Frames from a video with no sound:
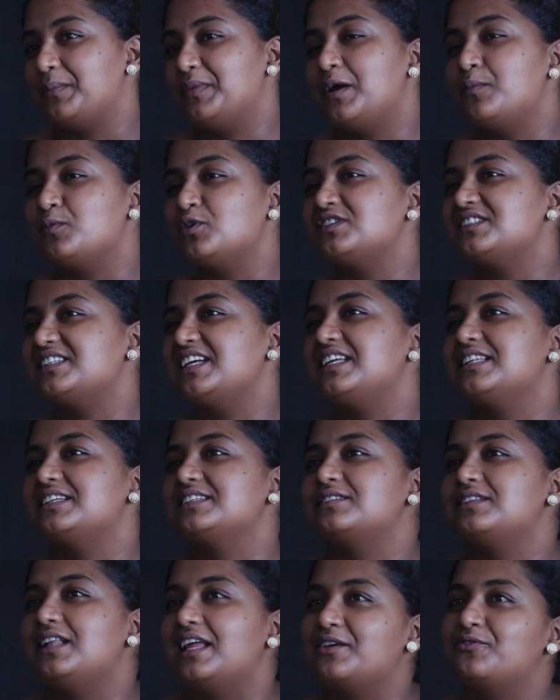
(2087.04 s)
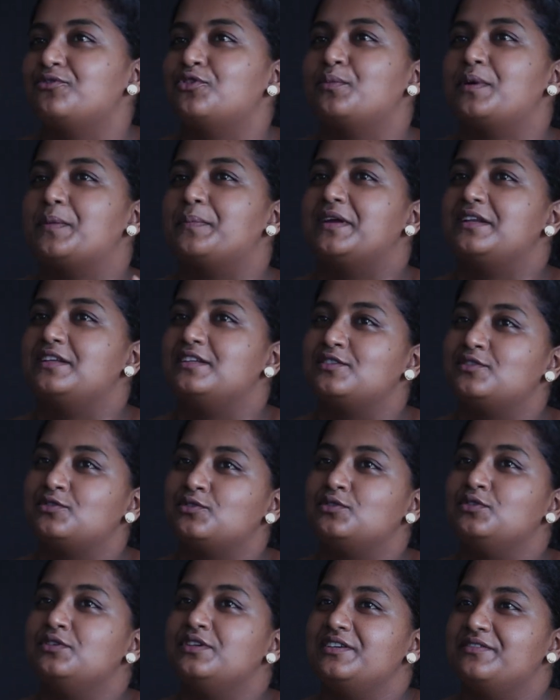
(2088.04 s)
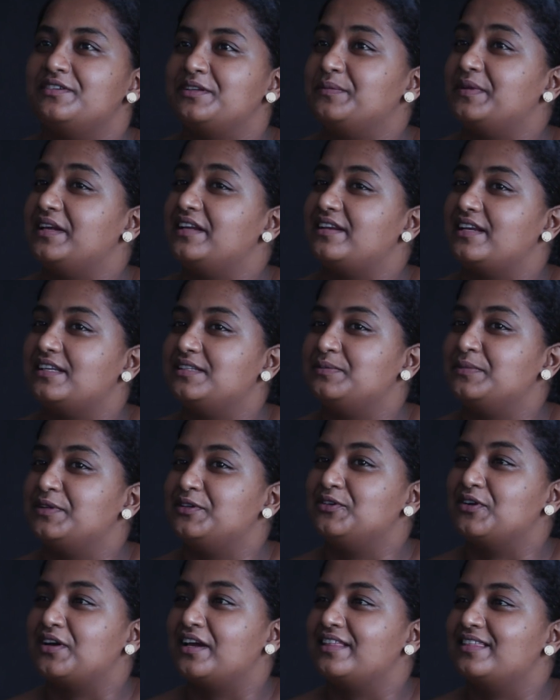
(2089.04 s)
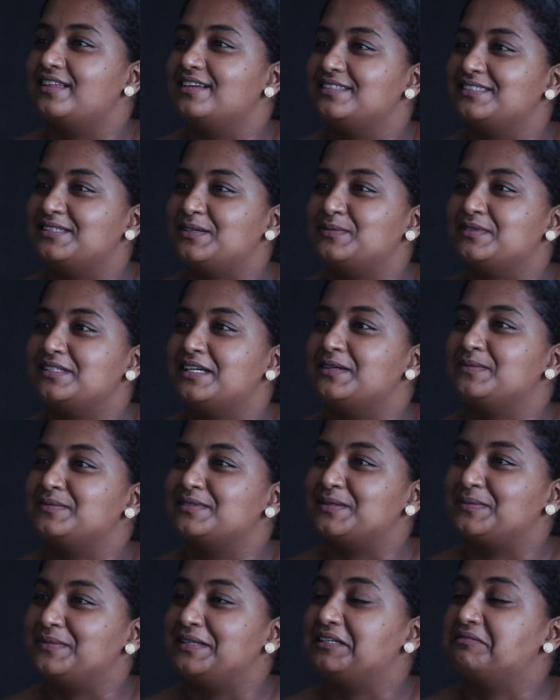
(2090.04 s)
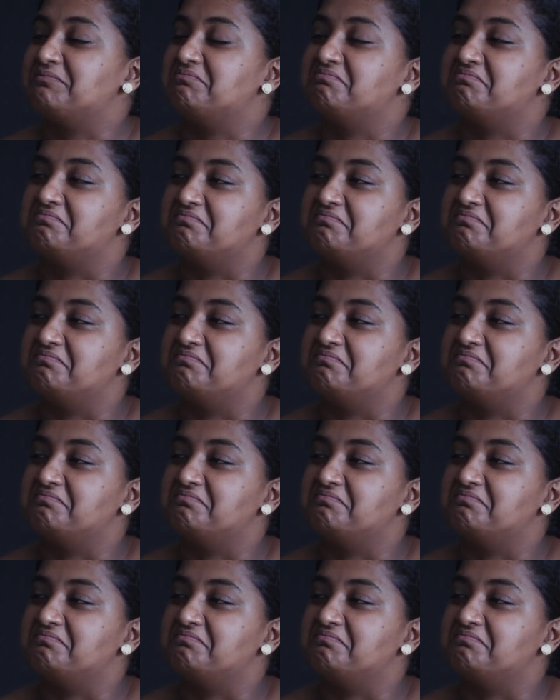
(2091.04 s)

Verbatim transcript: I'm not saying this like from a pedestal. Even when I write mediocre things sometimes, I'm like